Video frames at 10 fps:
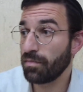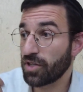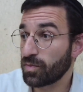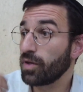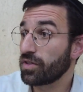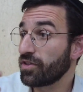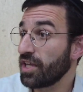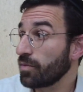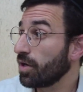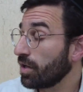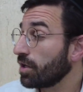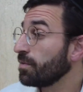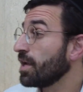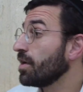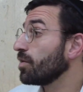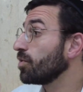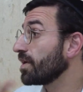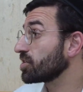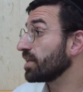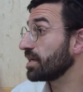mashmaut of the name Gog. We
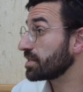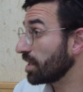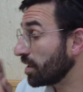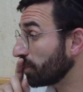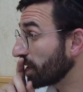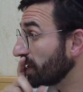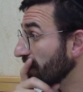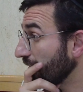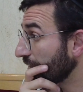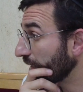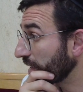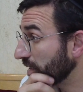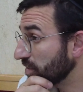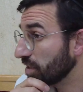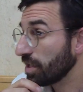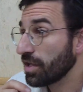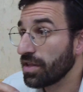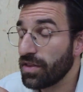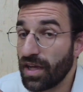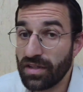mentioned last time that
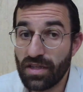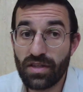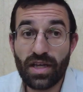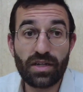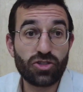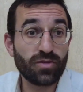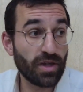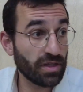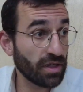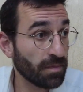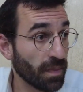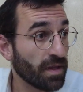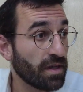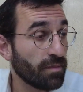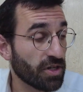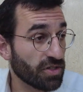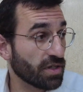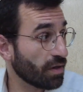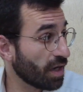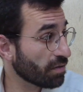in the Yalkut Shemaini, in Parshas
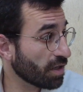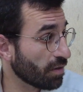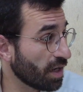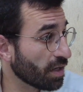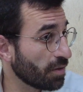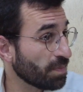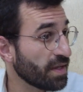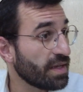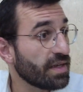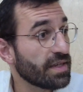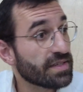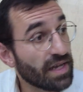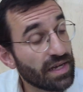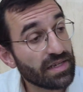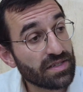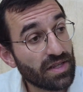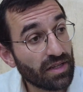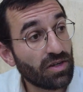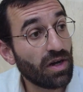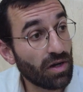Korach, it says
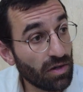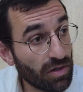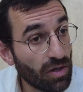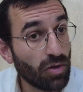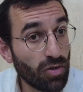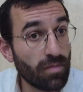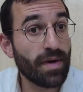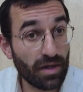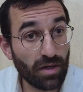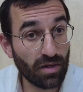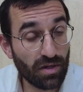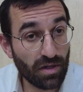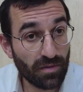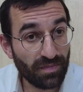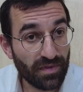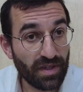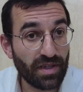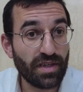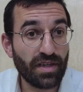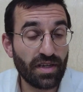that Gog u Magog
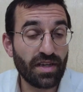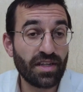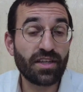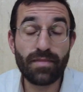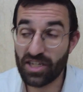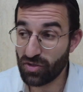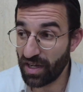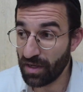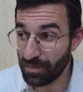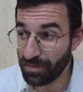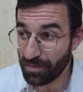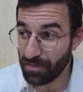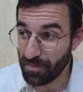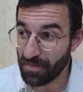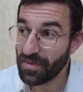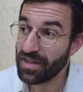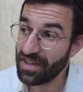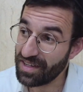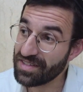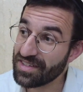in Gematria
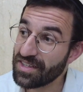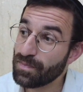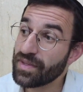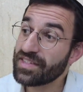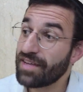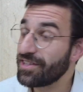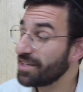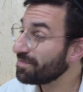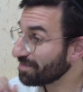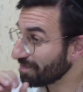is 70.